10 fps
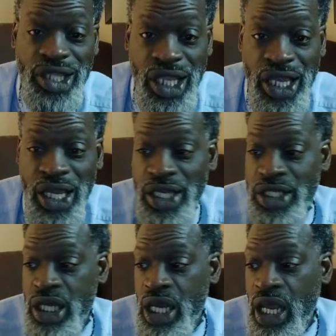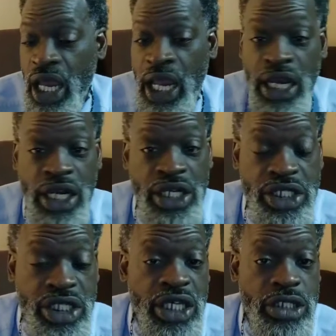things, and in a
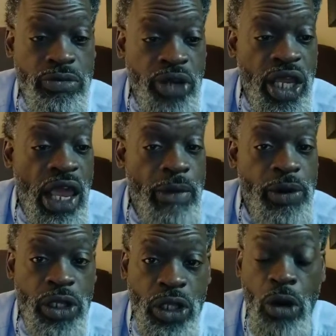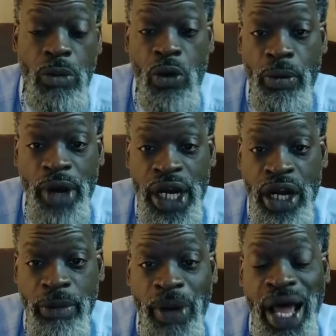sense being able to throw more money in
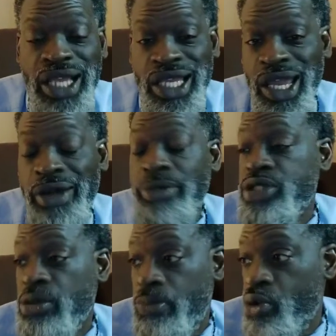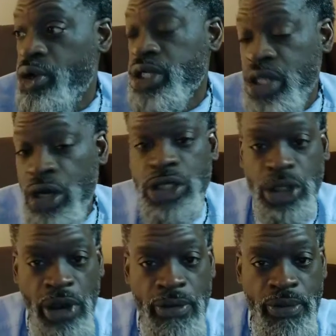the pot that helps support those
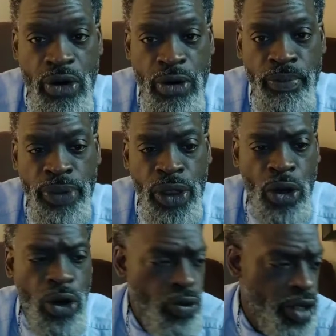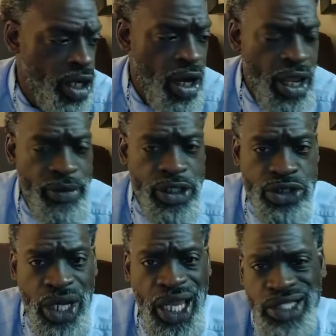people. Or we are able to
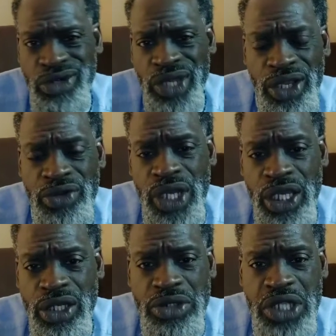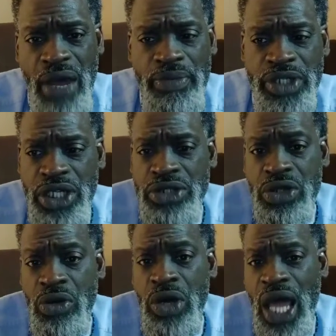trade. So yeah, you need those type of skills.
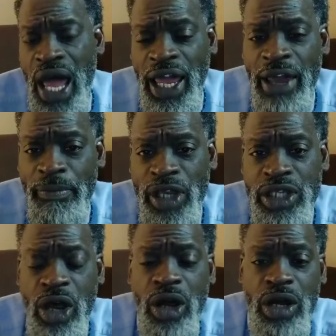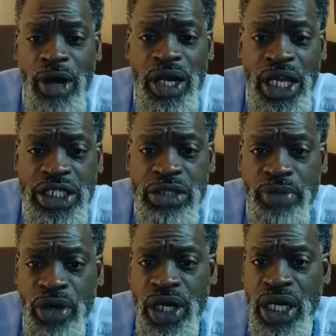So I can't be talking about nation
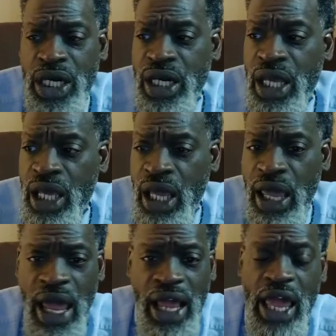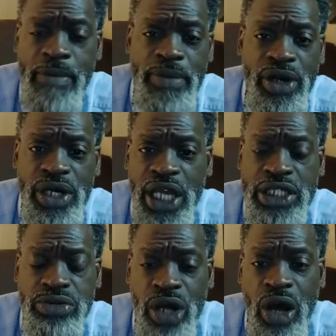building and I can't build a
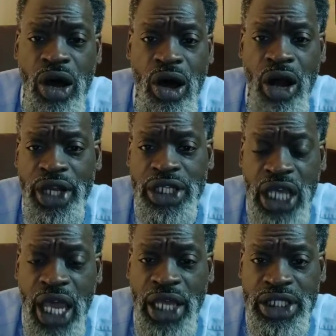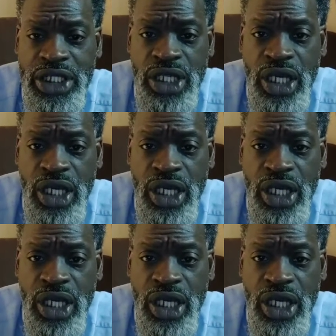nation with all architects.